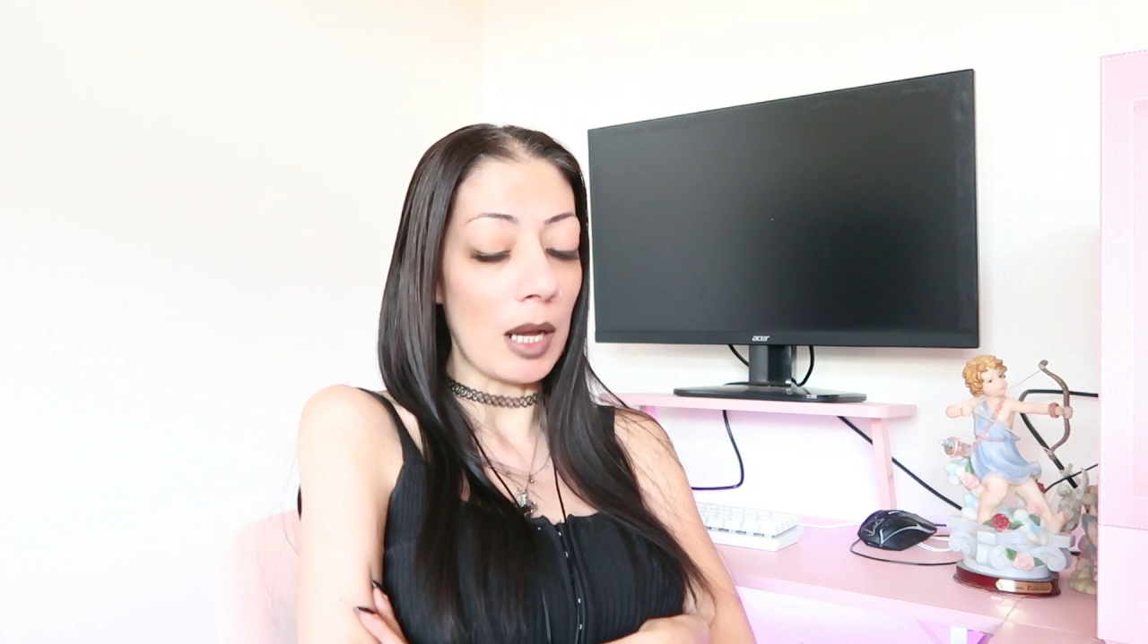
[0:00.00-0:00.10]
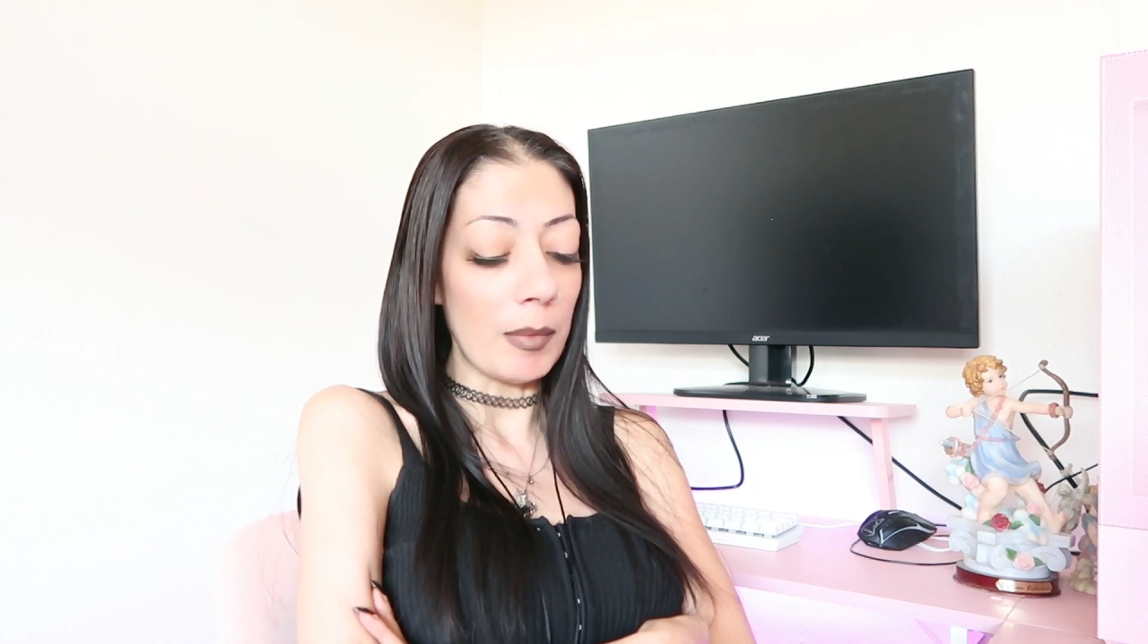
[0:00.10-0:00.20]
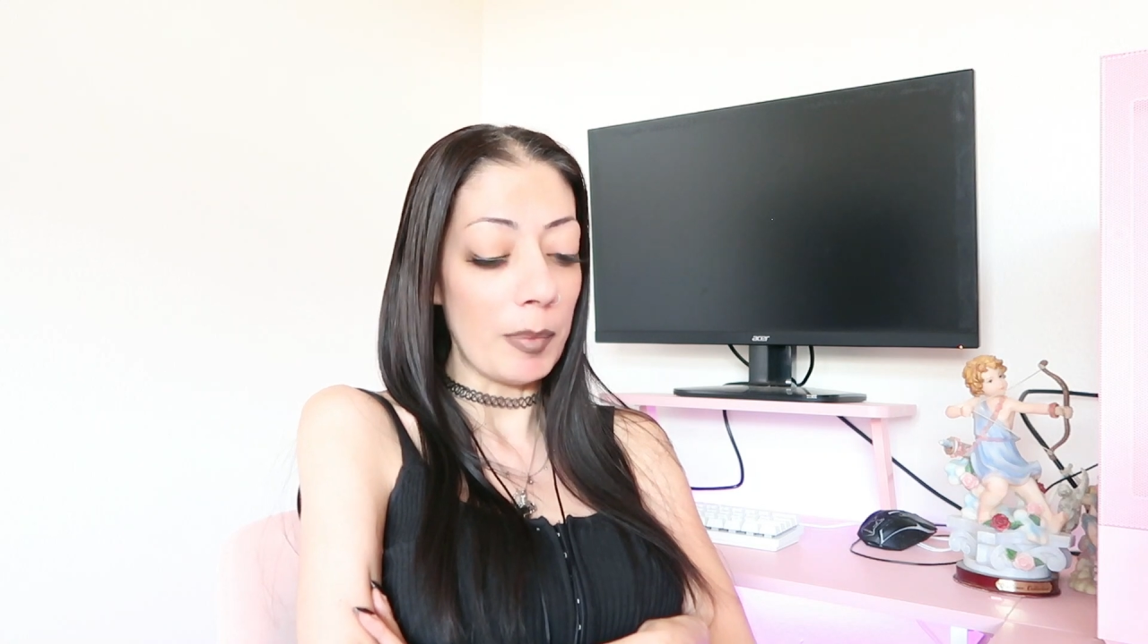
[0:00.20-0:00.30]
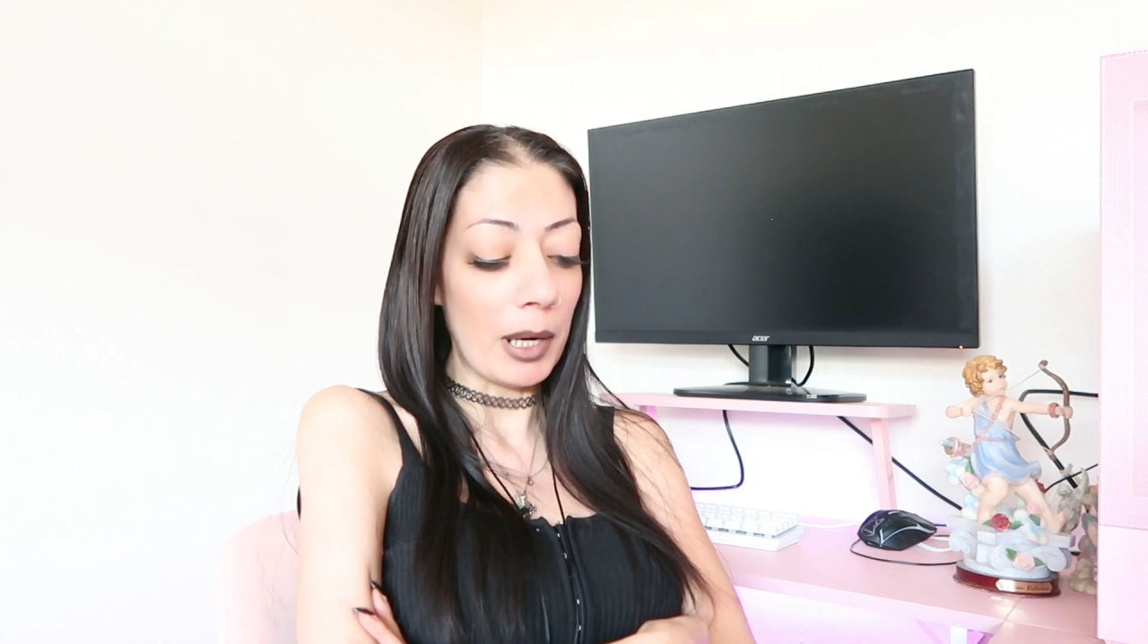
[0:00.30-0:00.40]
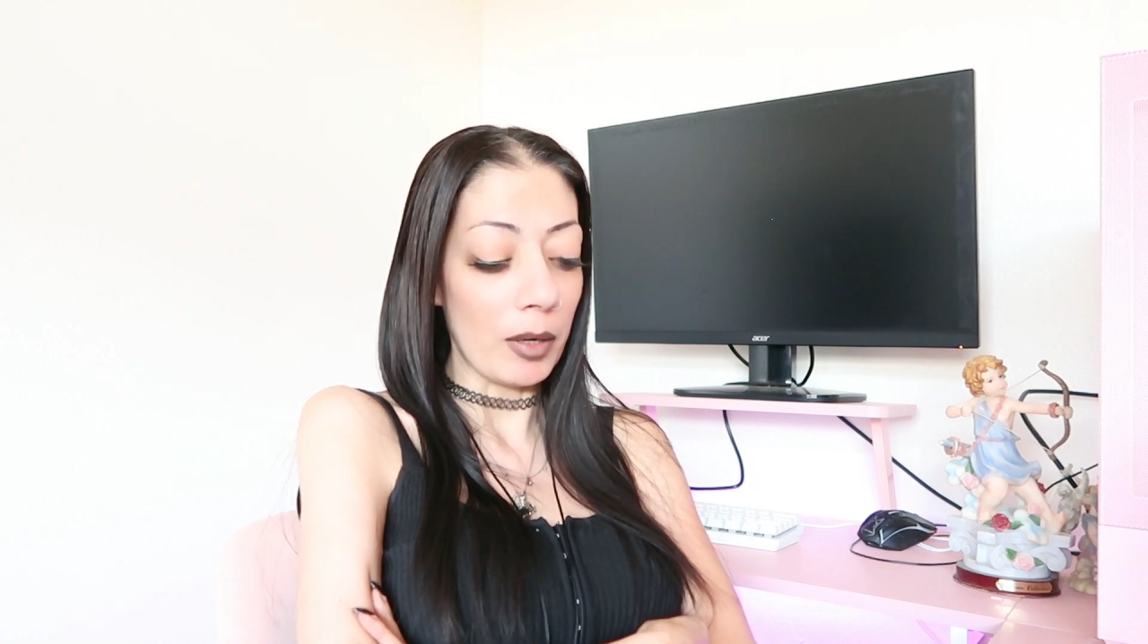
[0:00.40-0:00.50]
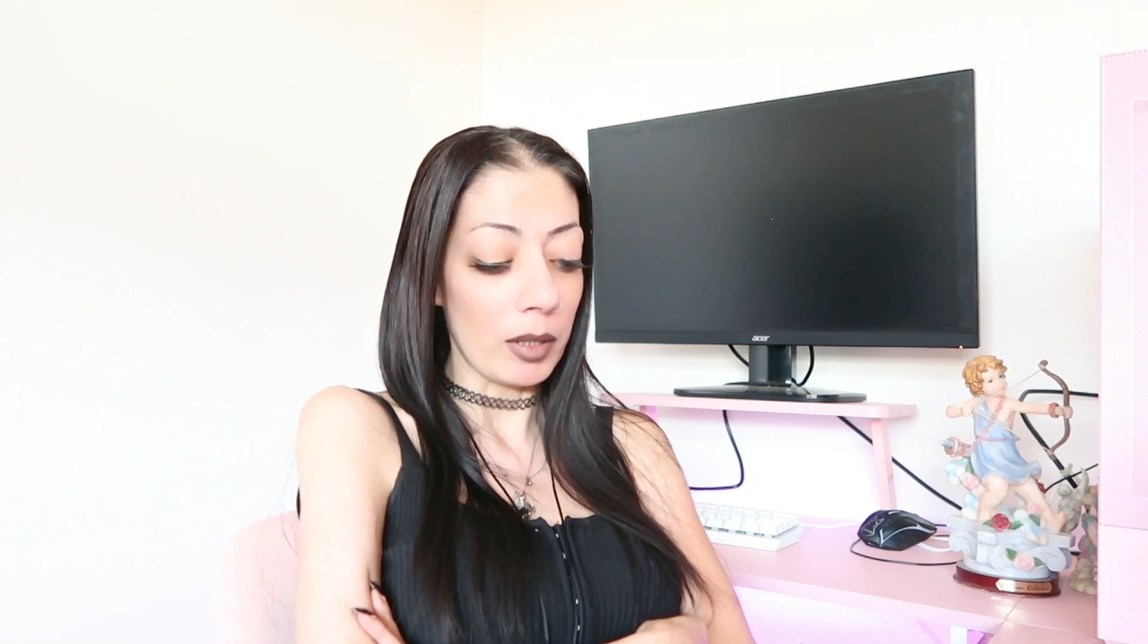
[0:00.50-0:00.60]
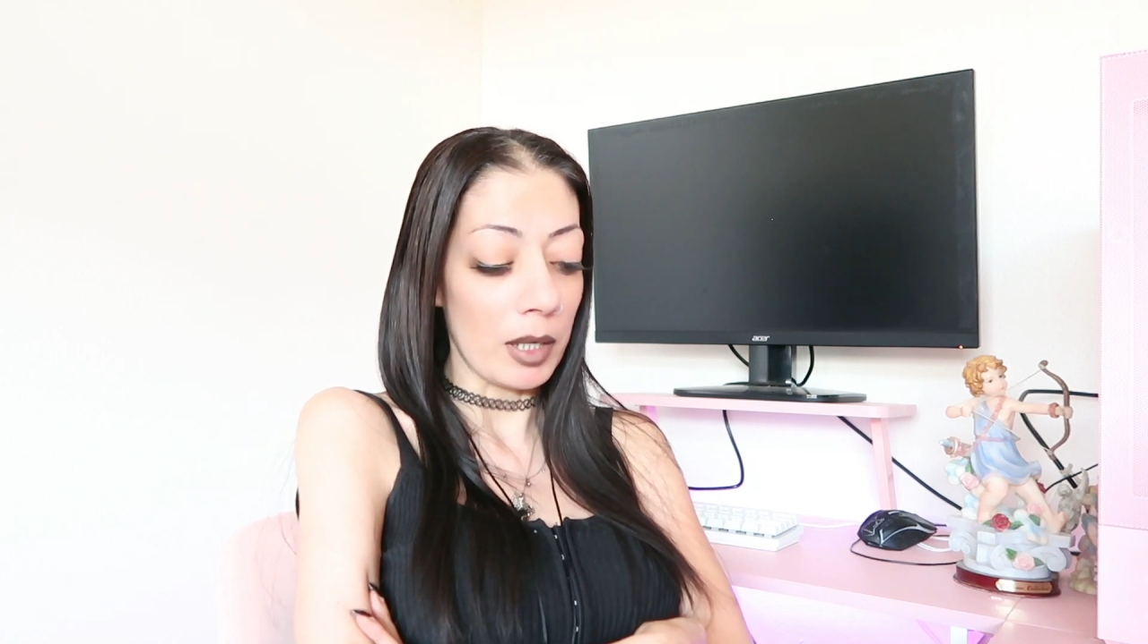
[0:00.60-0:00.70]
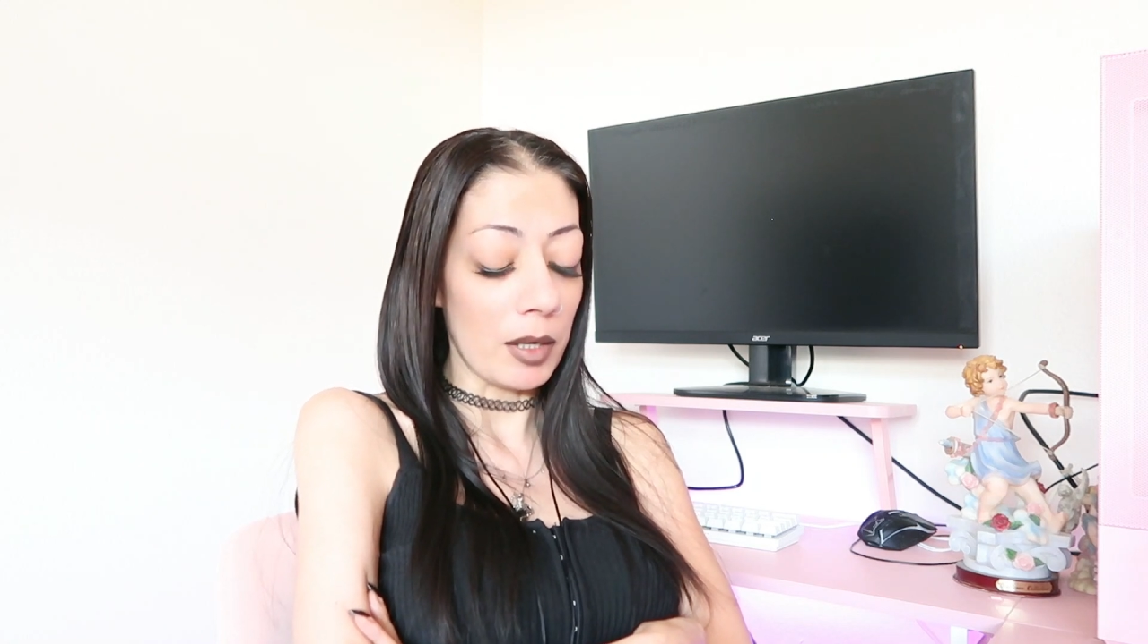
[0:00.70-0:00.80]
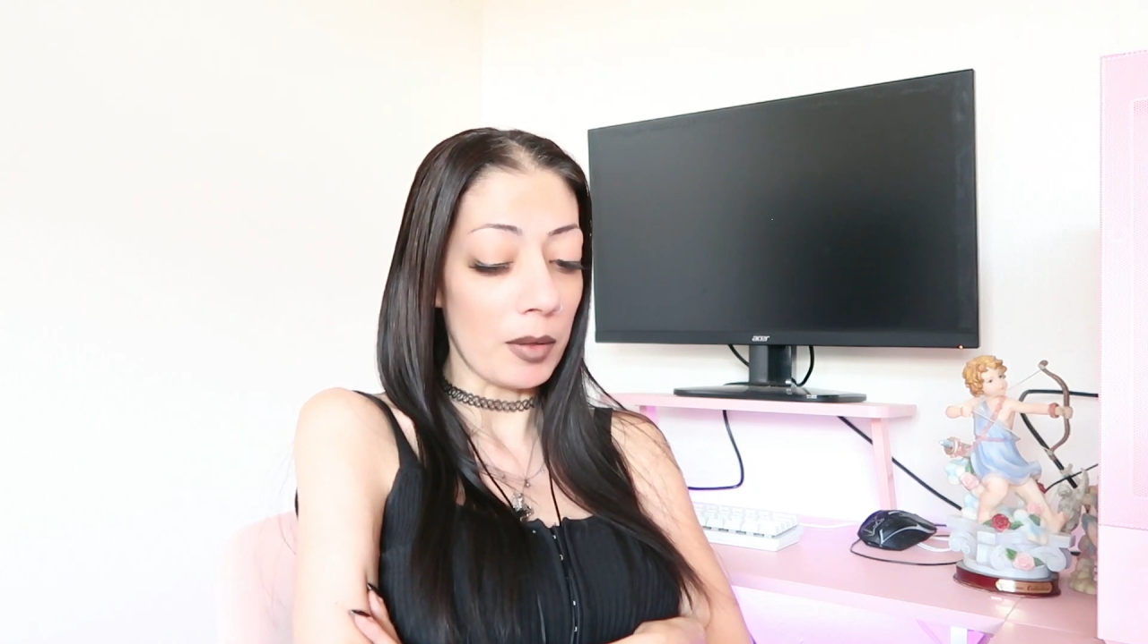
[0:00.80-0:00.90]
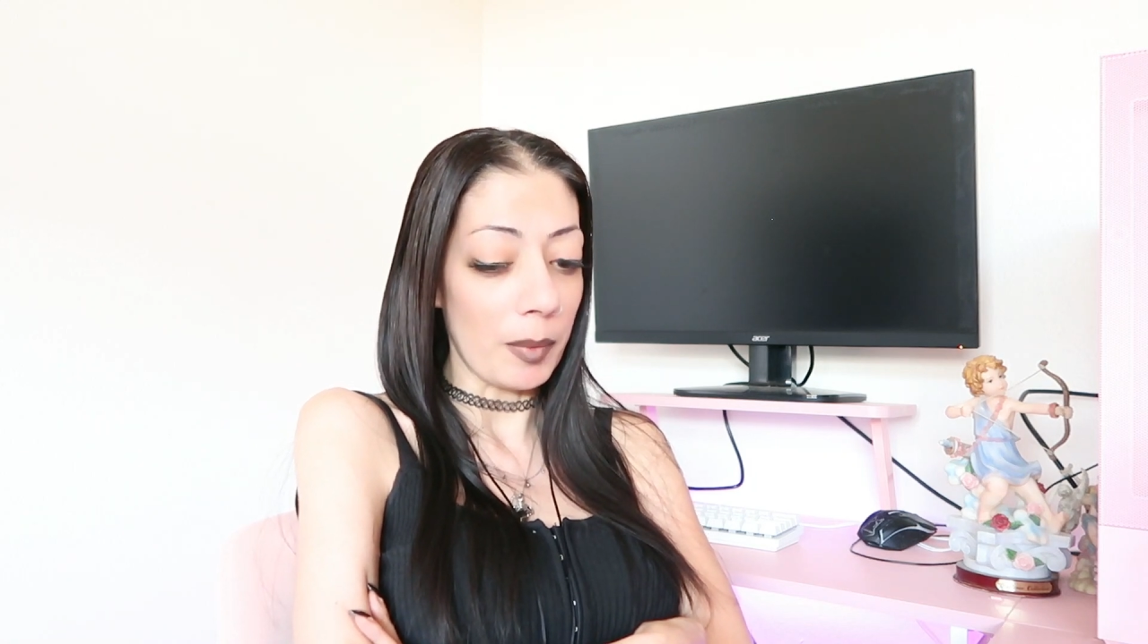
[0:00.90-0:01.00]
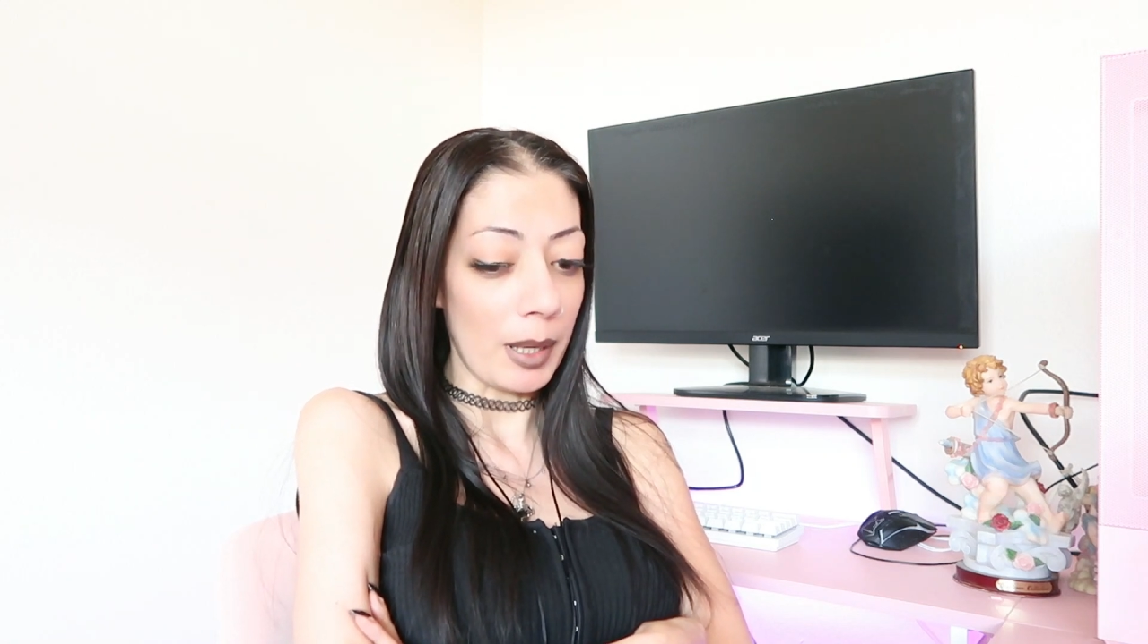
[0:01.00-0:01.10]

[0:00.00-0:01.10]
I'm a paralegal